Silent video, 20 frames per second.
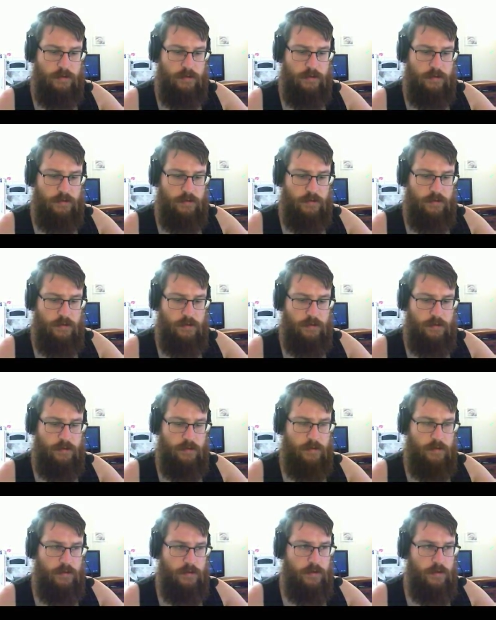
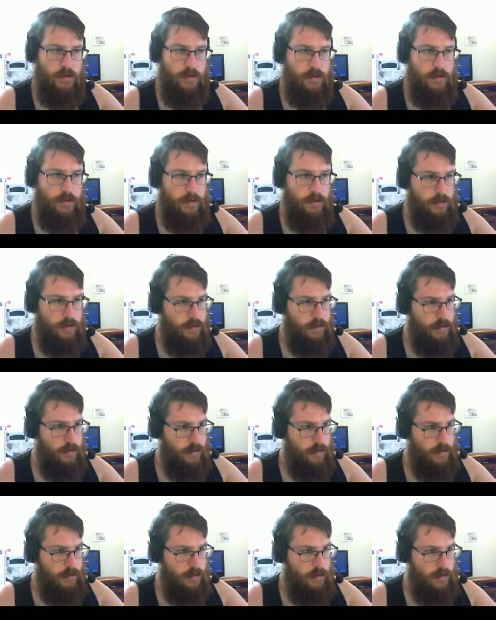(silence)